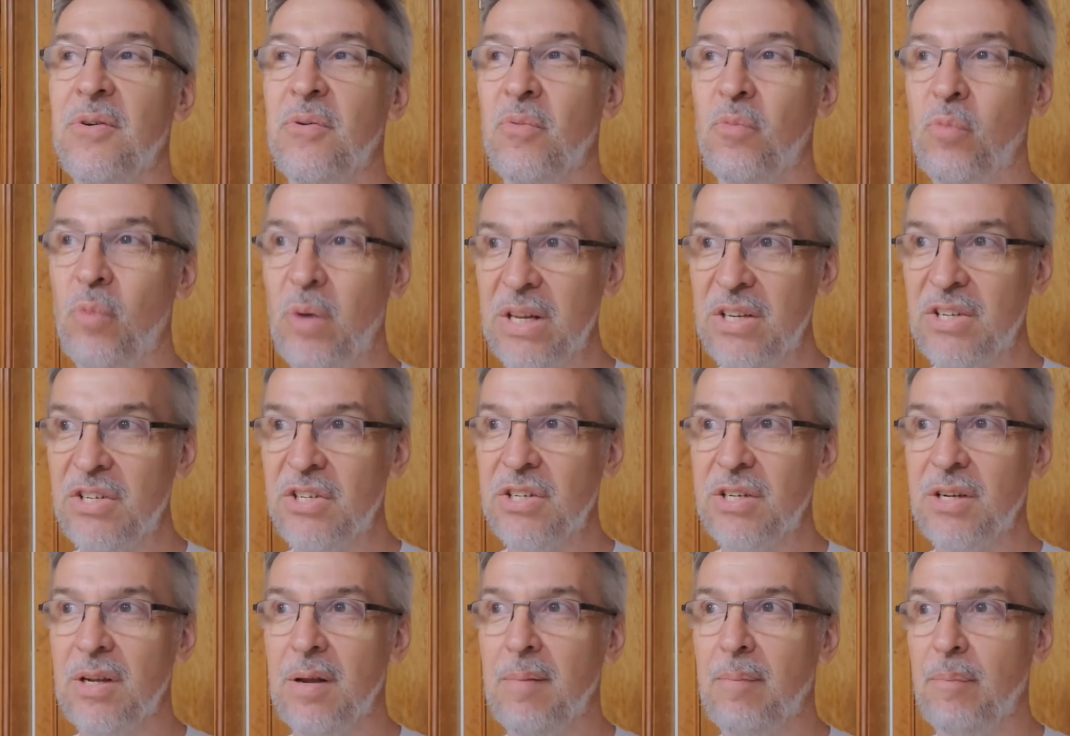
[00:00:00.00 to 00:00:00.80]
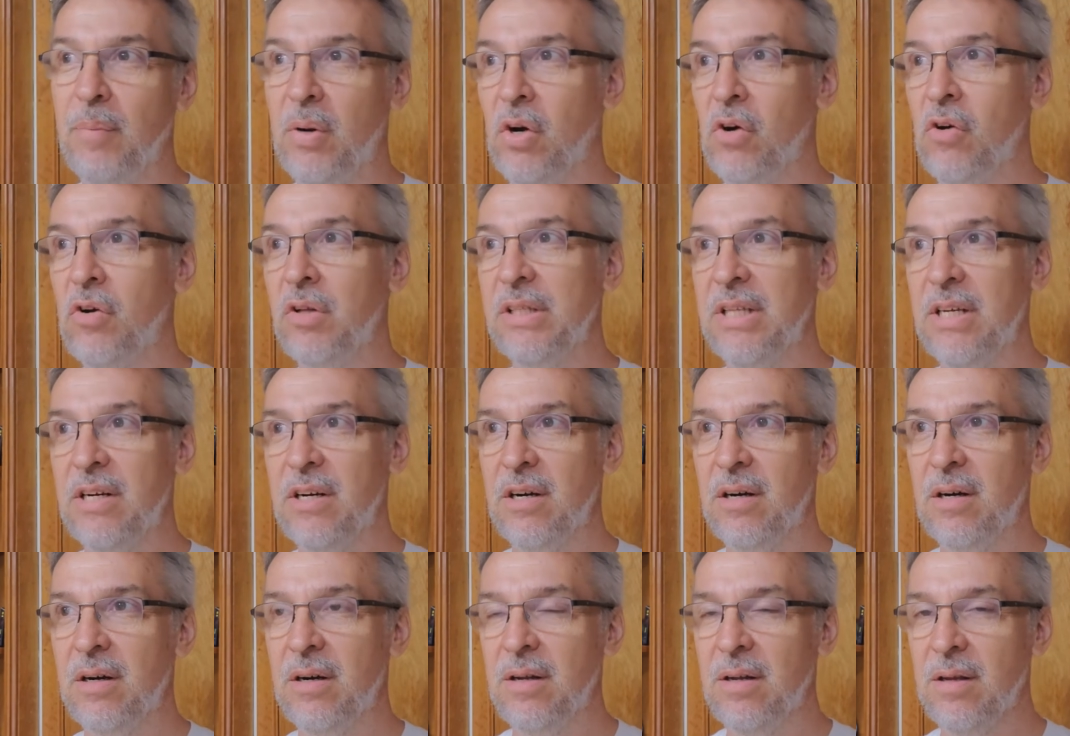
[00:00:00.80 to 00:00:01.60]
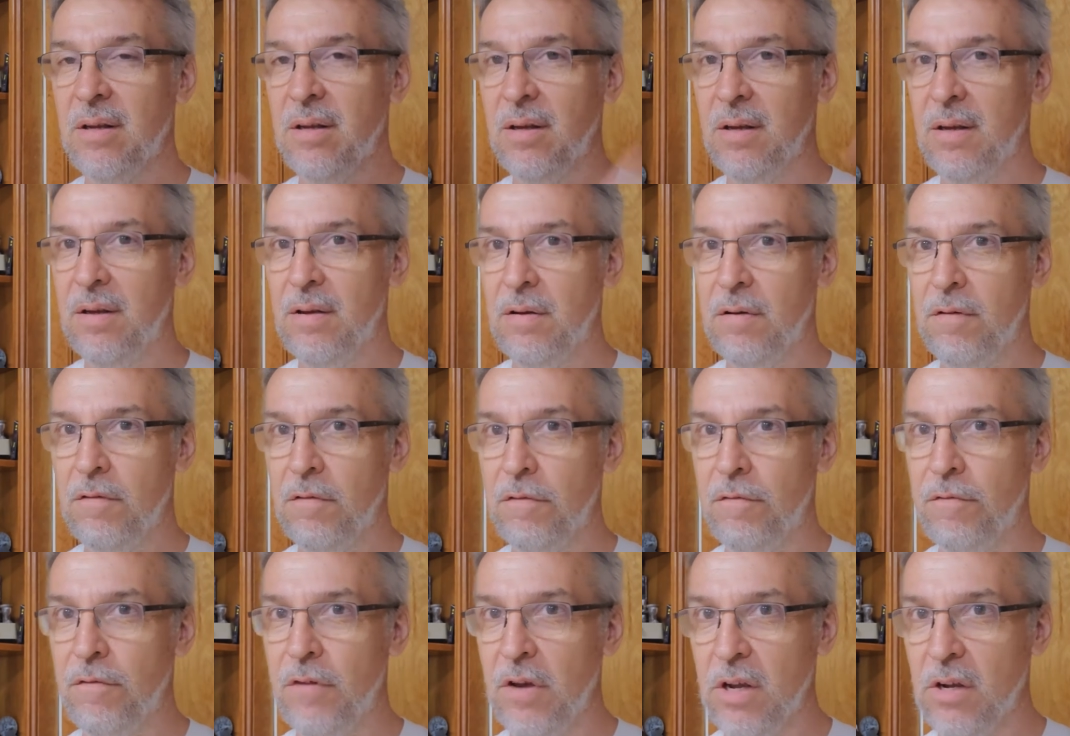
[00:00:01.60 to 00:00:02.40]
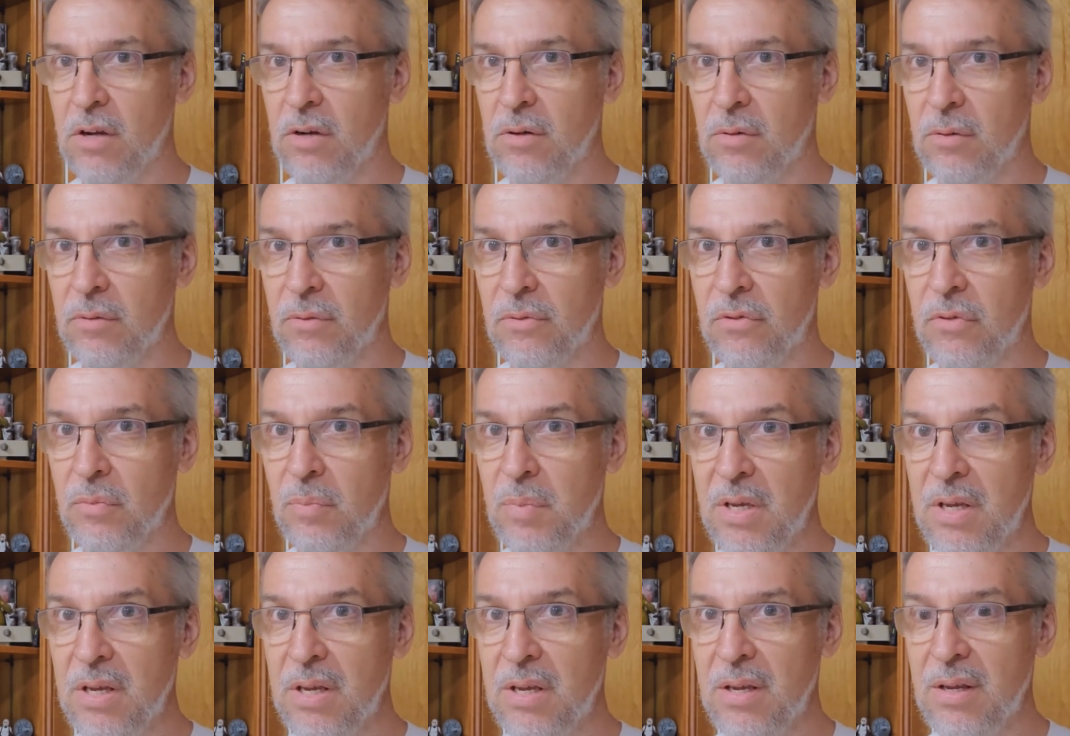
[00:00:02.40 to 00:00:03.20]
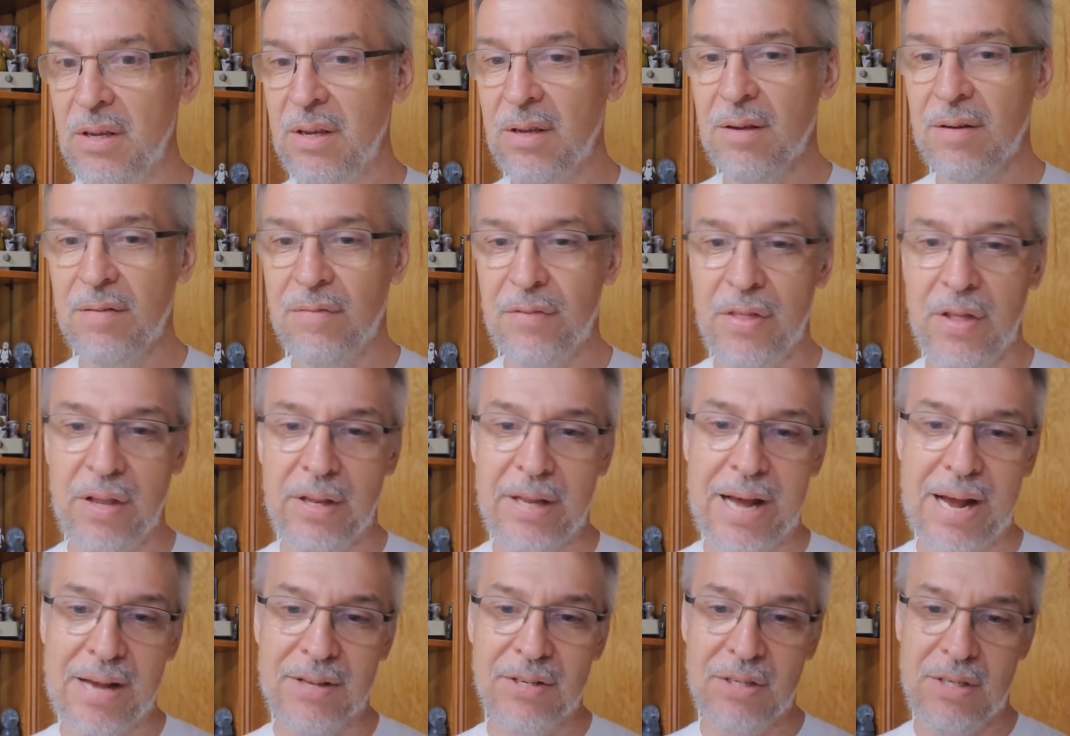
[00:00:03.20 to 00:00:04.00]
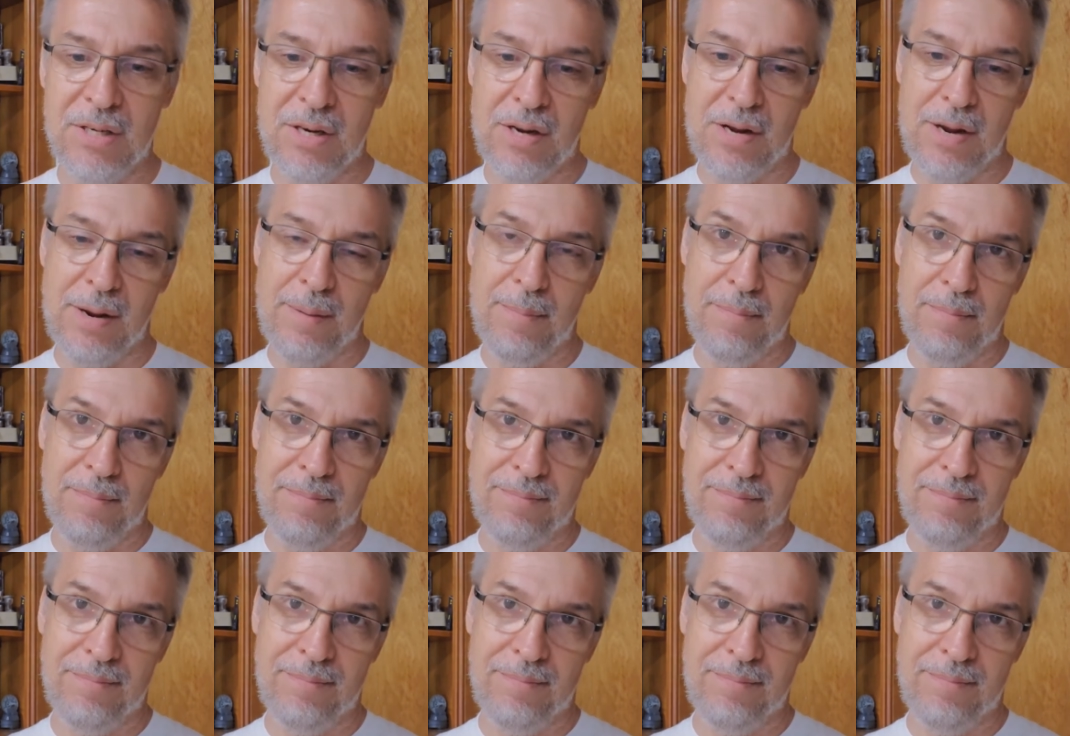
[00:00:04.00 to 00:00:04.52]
Which Imperial leader fails me for the last time?